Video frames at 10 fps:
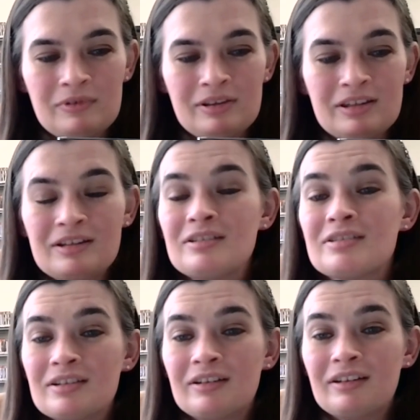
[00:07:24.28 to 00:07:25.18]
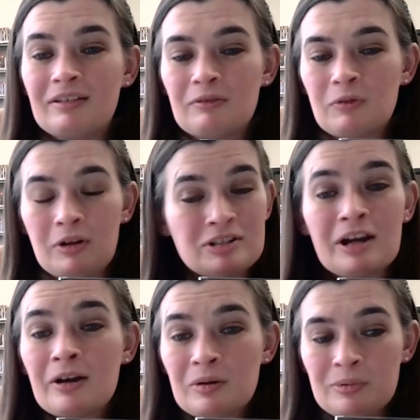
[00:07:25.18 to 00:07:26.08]
these
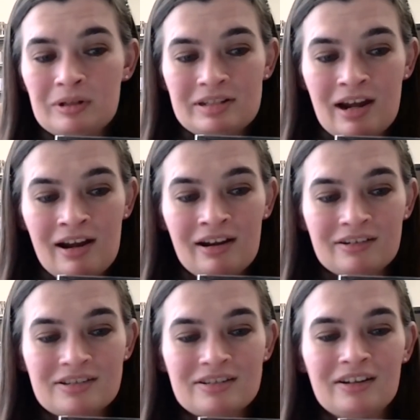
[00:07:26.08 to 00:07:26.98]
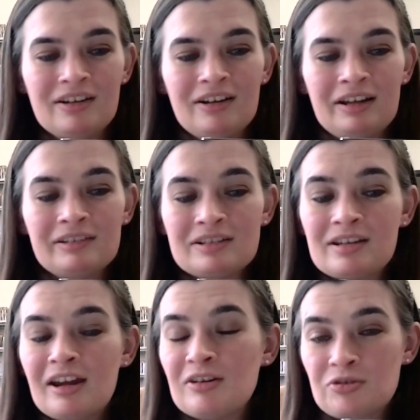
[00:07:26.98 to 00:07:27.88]
terrible attacks and
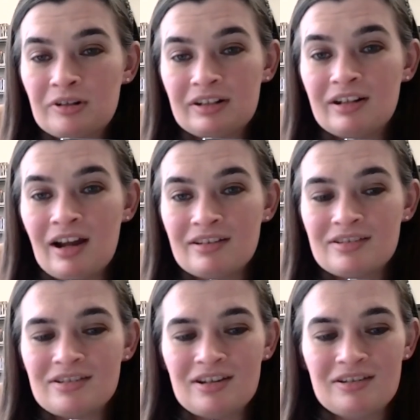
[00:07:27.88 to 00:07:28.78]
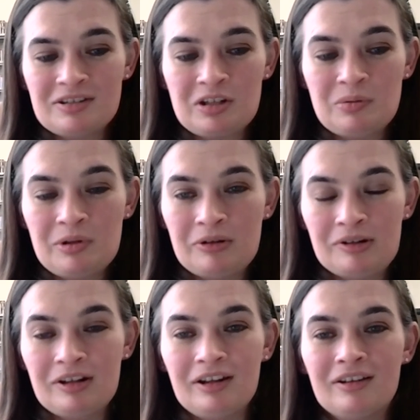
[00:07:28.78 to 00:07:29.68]
this hatred against his
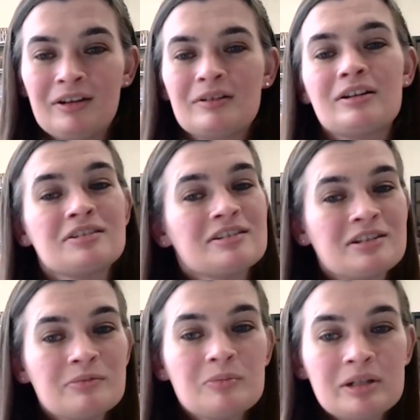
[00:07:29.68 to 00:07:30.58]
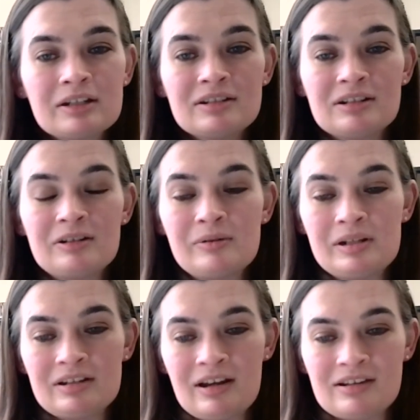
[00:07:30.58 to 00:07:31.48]
community because they seem to be
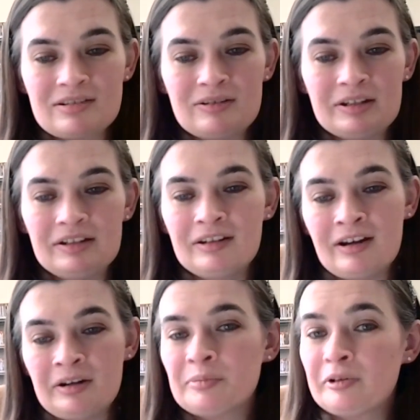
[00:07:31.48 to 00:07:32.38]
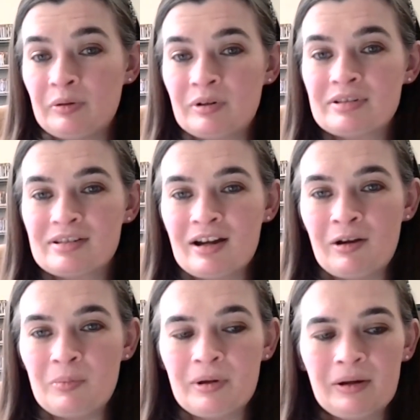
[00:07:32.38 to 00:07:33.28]
continuing to escalate, and Anna Marie wants to
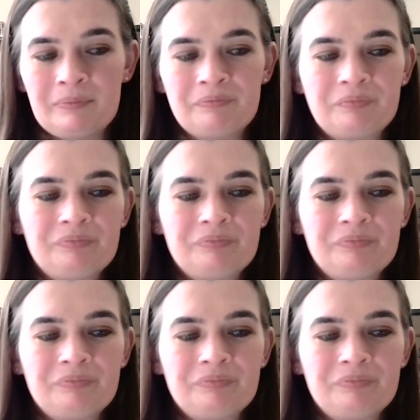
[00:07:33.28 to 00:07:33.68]
help him.